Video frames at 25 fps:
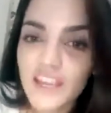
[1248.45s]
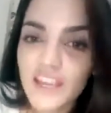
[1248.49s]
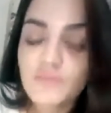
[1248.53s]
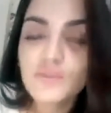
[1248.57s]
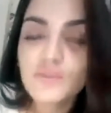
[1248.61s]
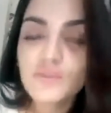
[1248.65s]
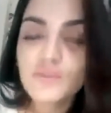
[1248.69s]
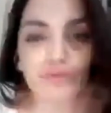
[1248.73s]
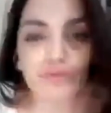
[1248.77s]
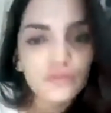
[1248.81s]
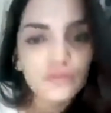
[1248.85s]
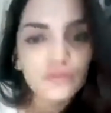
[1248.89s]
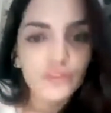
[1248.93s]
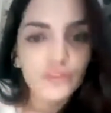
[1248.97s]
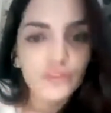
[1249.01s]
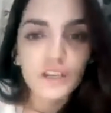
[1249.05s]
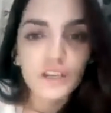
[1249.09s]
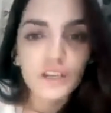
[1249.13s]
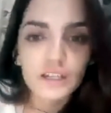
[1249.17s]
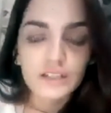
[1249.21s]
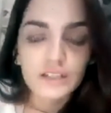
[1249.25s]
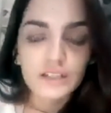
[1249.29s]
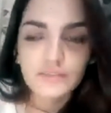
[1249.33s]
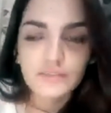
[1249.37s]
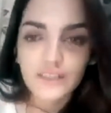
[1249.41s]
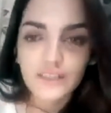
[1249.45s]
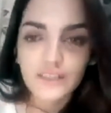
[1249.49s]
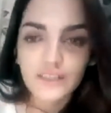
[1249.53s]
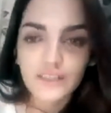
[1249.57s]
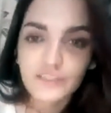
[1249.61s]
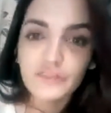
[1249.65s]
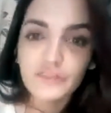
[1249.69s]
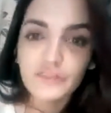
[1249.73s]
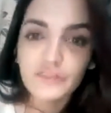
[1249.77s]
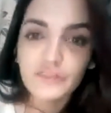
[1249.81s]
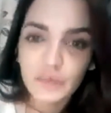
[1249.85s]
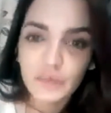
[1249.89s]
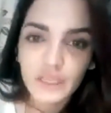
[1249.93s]
to 5
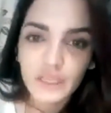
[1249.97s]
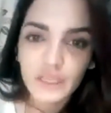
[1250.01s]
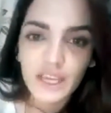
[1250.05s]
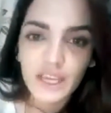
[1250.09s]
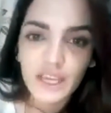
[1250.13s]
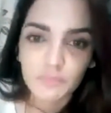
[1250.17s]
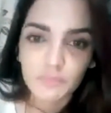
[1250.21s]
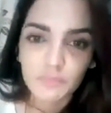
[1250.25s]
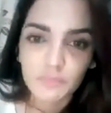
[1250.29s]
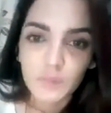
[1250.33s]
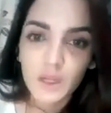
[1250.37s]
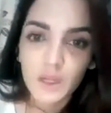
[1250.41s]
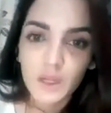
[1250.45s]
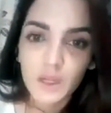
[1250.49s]
p.m.